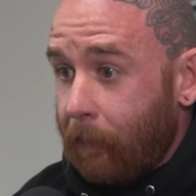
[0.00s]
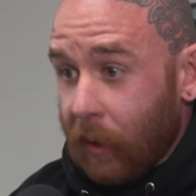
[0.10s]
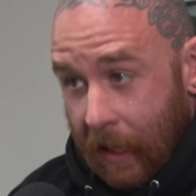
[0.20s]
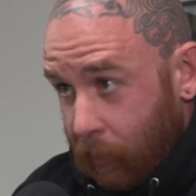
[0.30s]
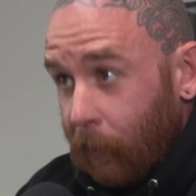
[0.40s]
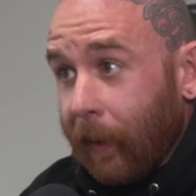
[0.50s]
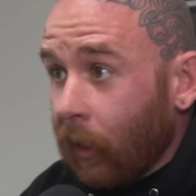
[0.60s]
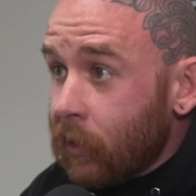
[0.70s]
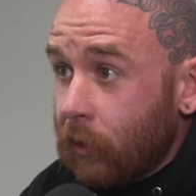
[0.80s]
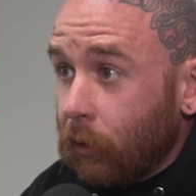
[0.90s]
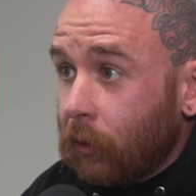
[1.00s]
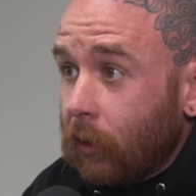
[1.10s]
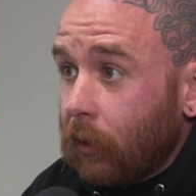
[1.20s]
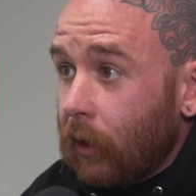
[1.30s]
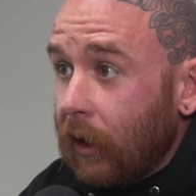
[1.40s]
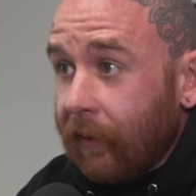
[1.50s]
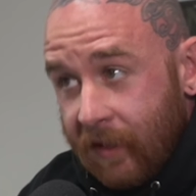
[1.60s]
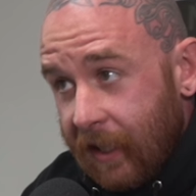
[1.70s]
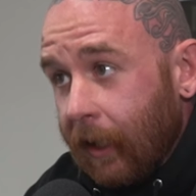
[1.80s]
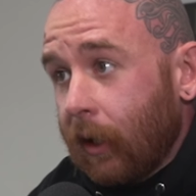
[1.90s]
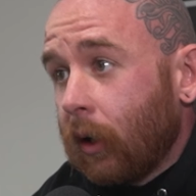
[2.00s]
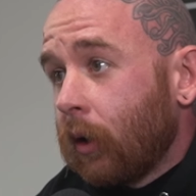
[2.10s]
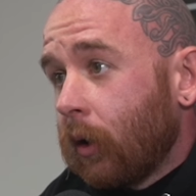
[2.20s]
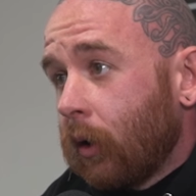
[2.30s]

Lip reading: but I'm prepared to if needed.